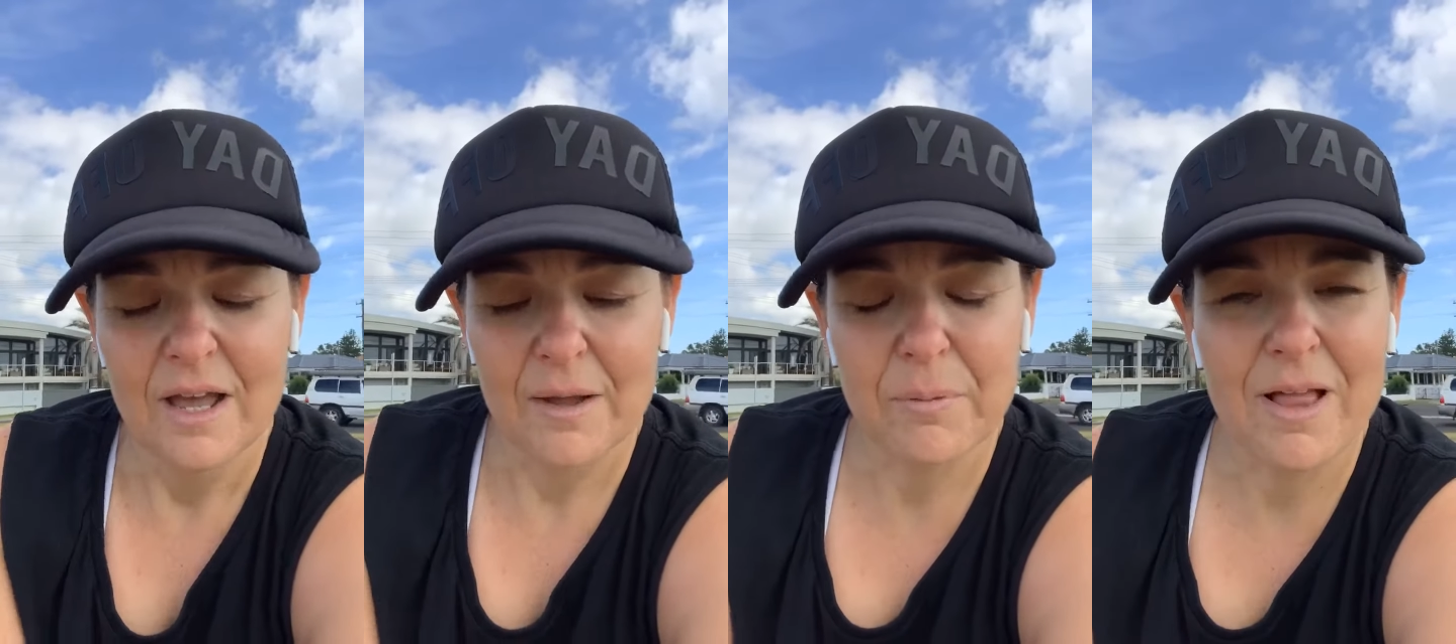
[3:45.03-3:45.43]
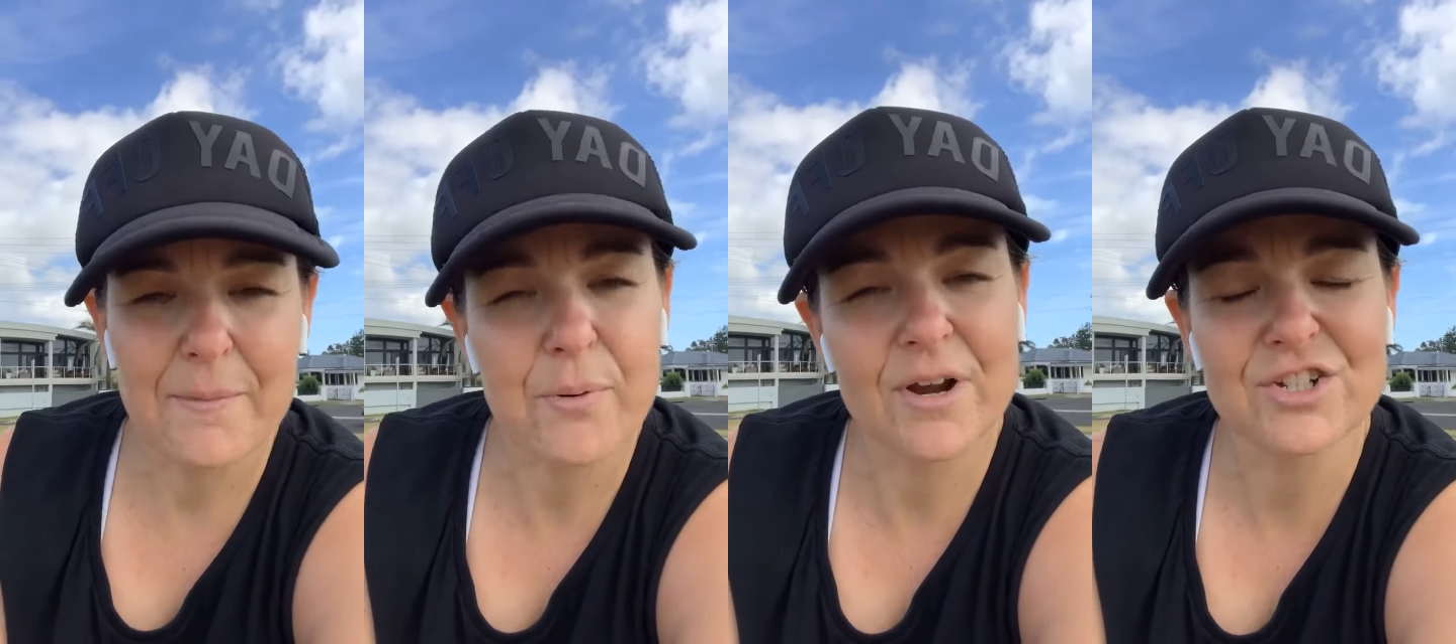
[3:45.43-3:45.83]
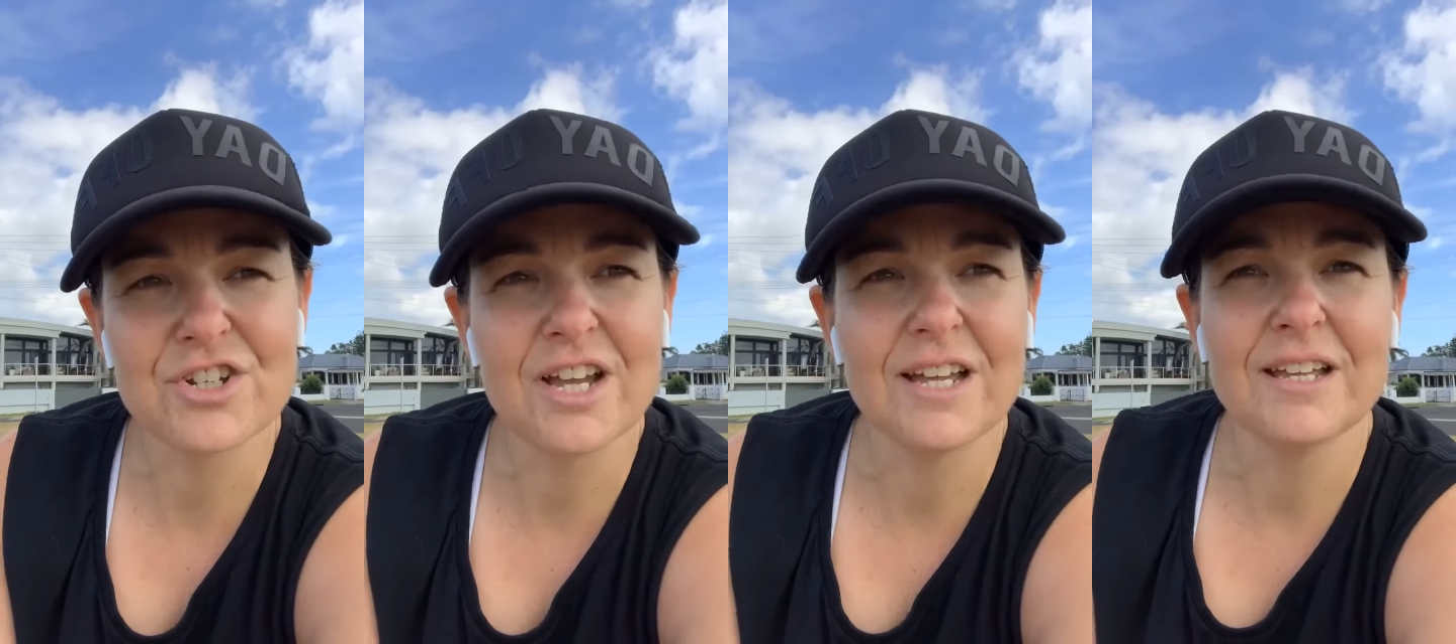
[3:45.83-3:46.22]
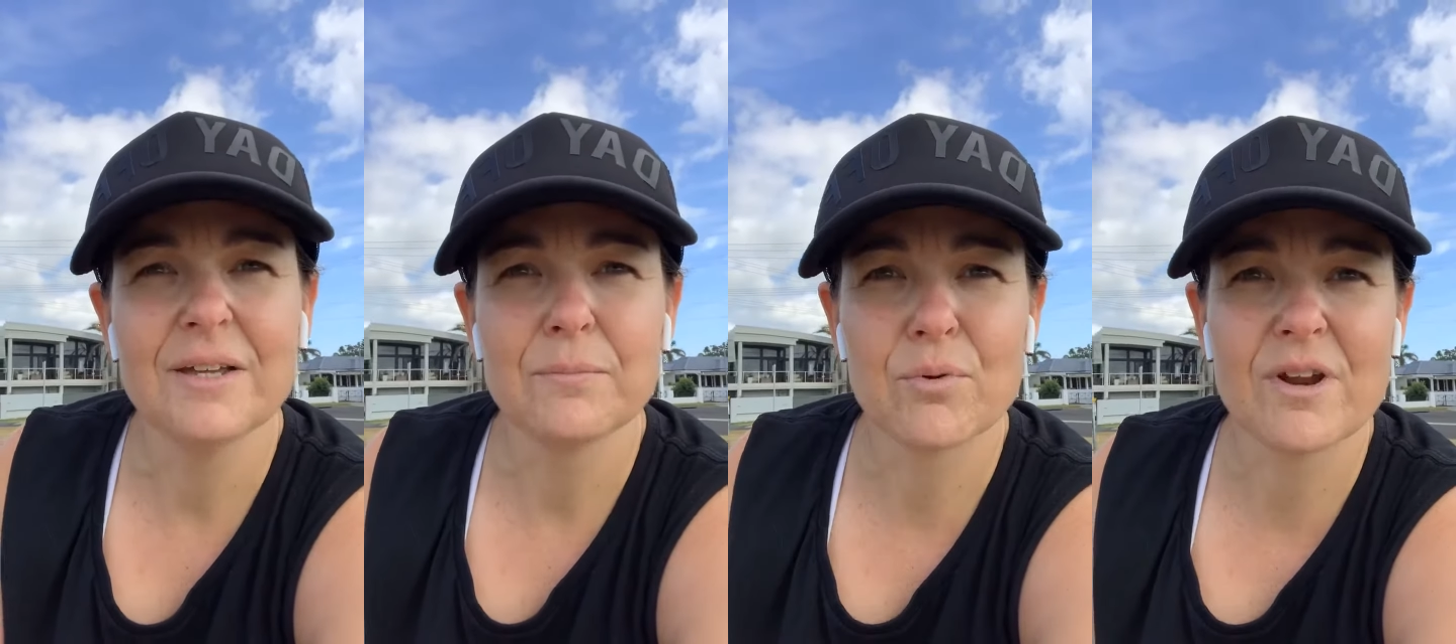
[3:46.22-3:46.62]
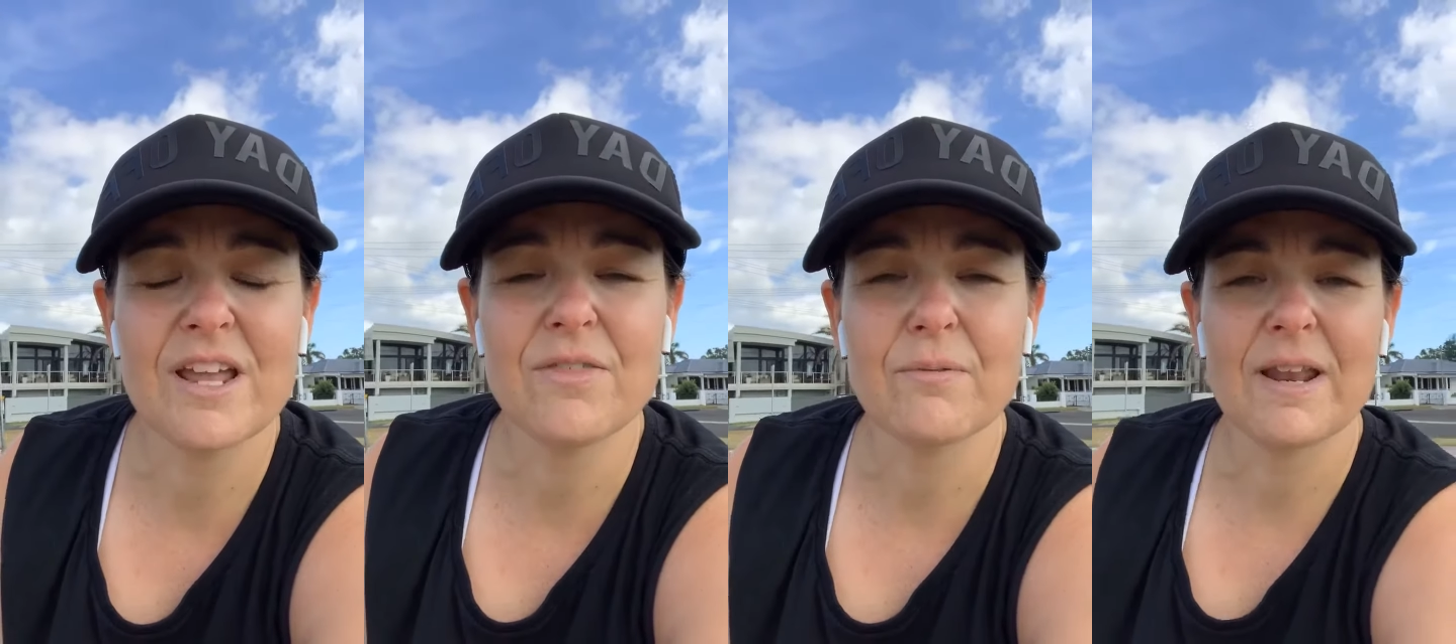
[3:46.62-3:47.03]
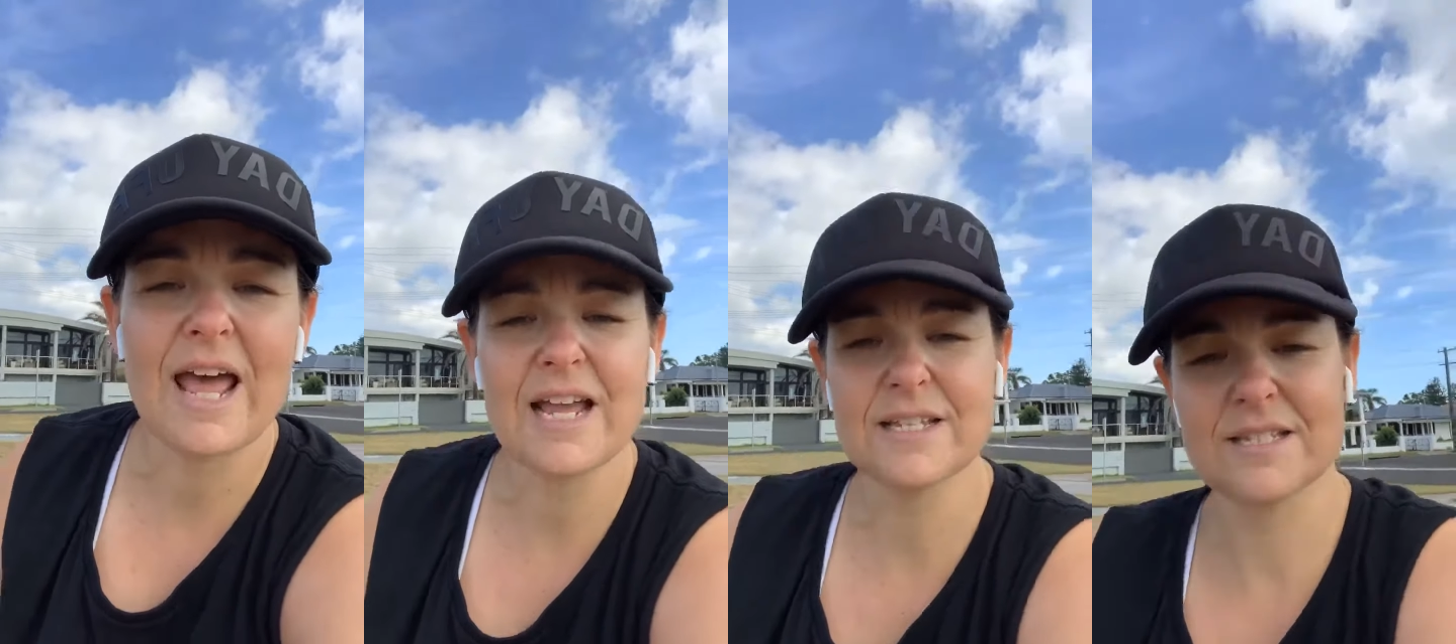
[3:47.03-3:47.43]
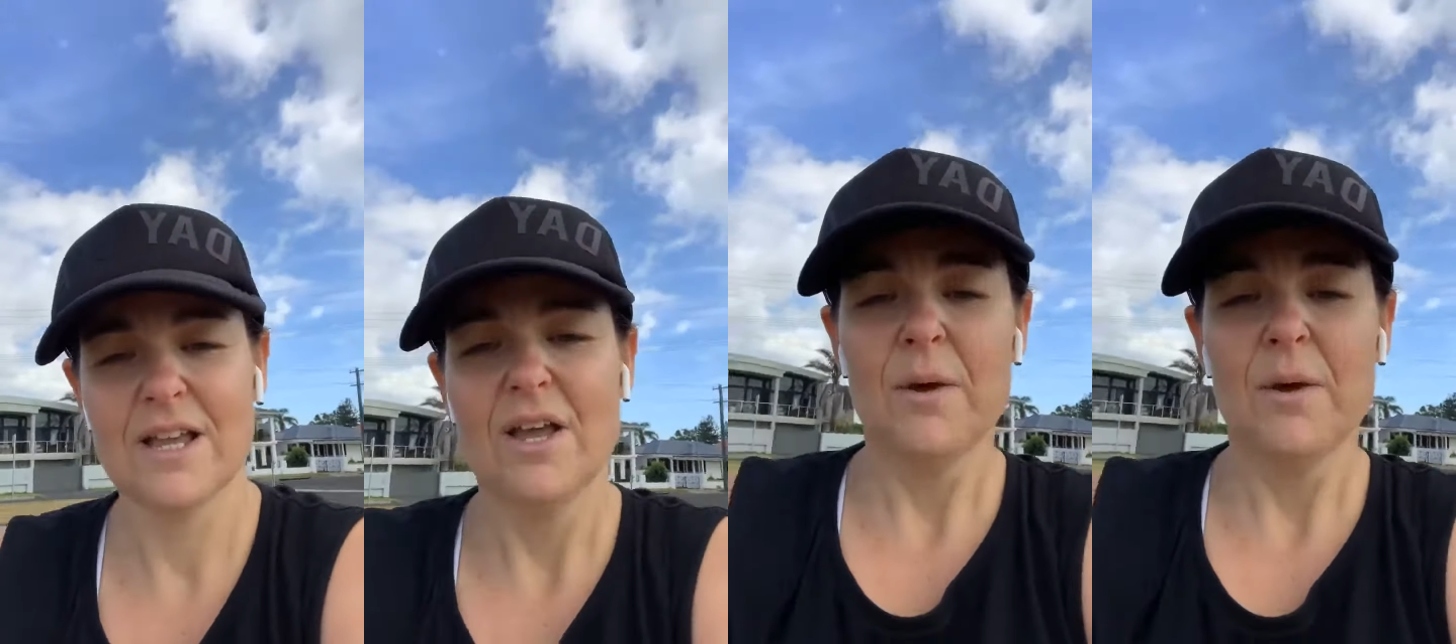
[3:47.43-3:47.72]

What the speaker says: Apply pressure, breathe, relax,